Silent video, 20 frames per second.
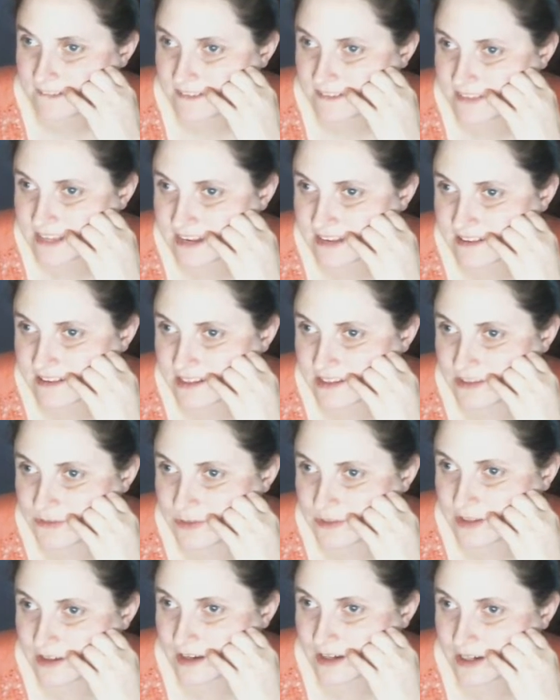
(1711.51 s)
Zenlens,
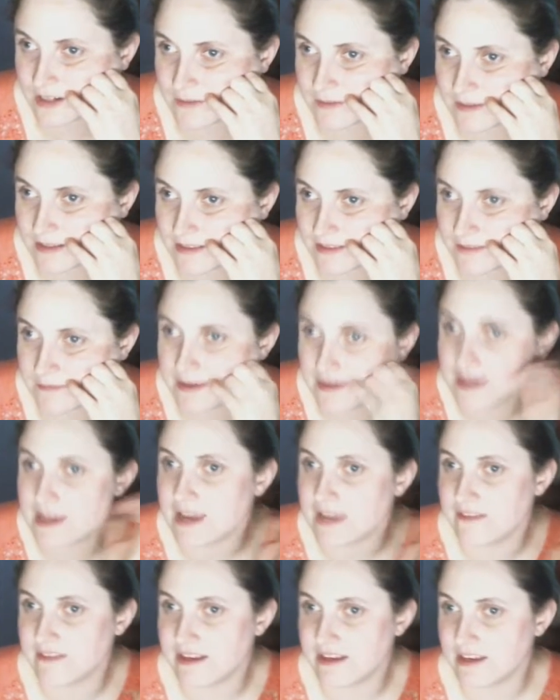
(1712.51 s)
we talked about them.
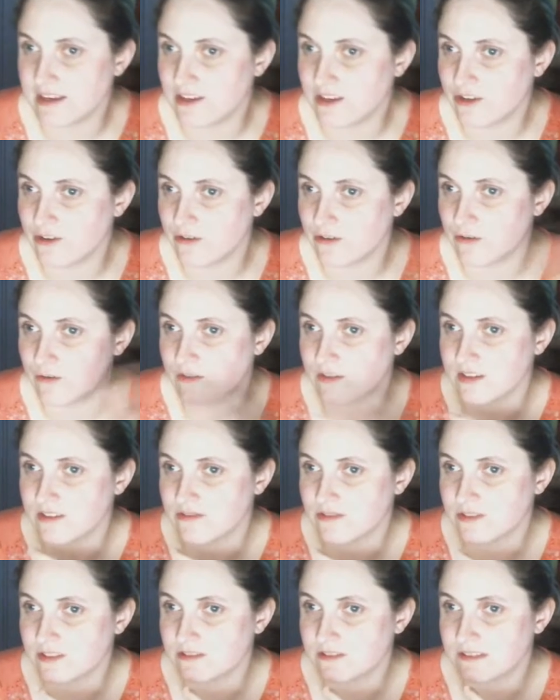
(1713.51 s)
And then
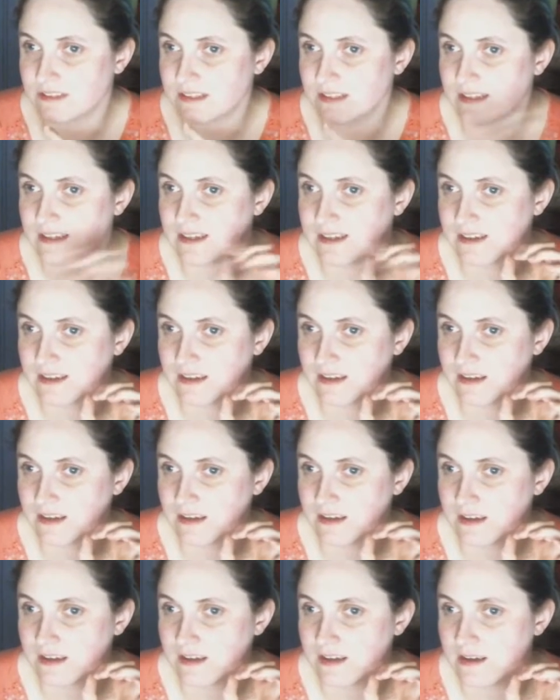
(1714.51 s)
this was
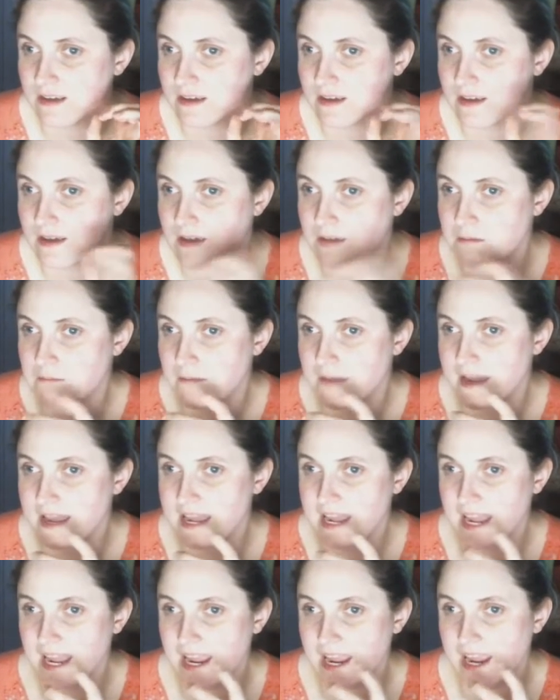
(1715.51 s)

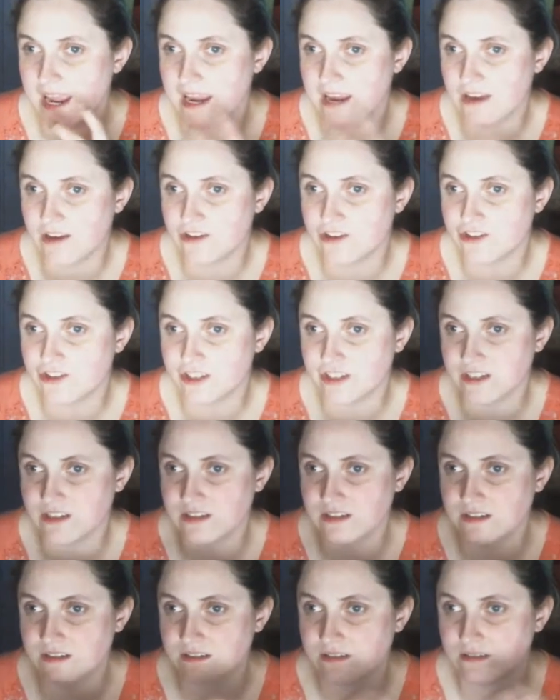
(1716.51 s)
my
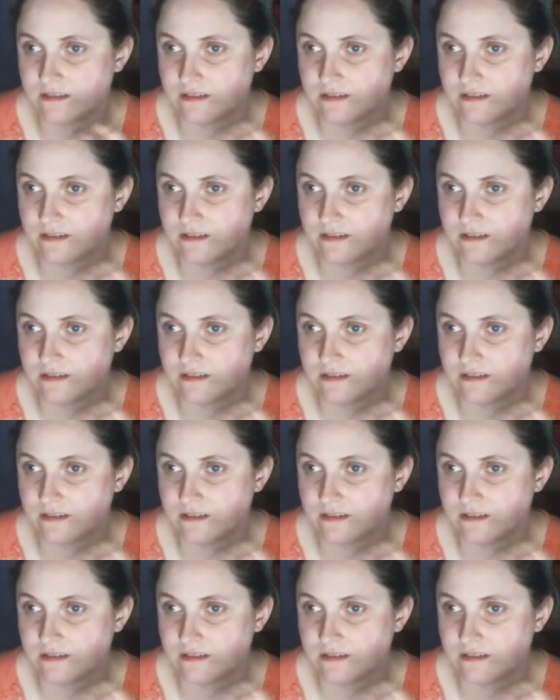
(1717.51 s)
Asian